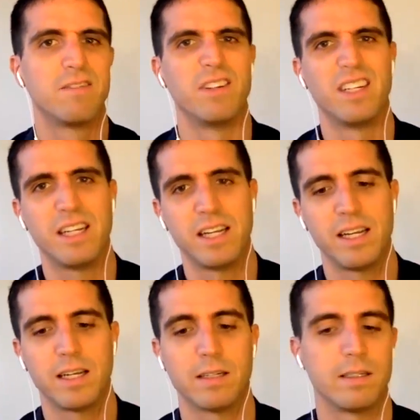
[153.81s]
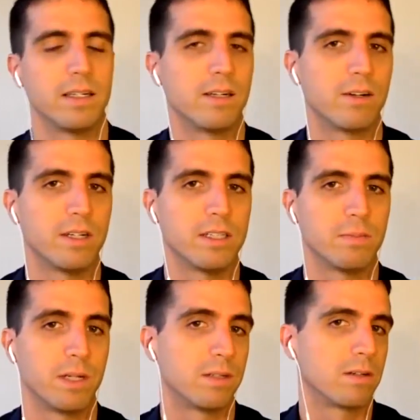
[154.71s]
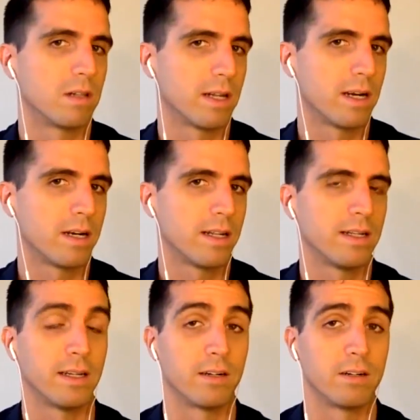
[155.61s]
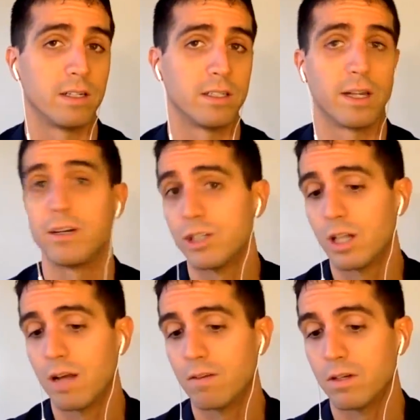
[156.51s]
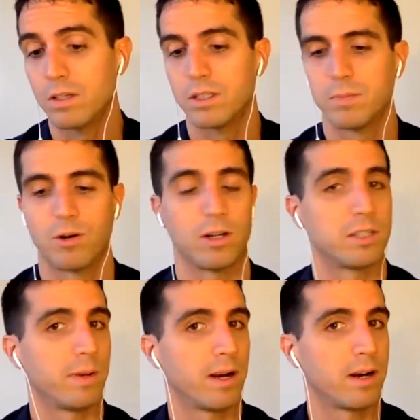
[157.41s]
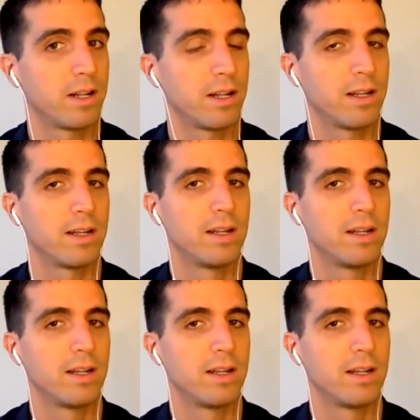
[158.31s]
fatigue, and increase mental clarity, increase energy levels, prosperity.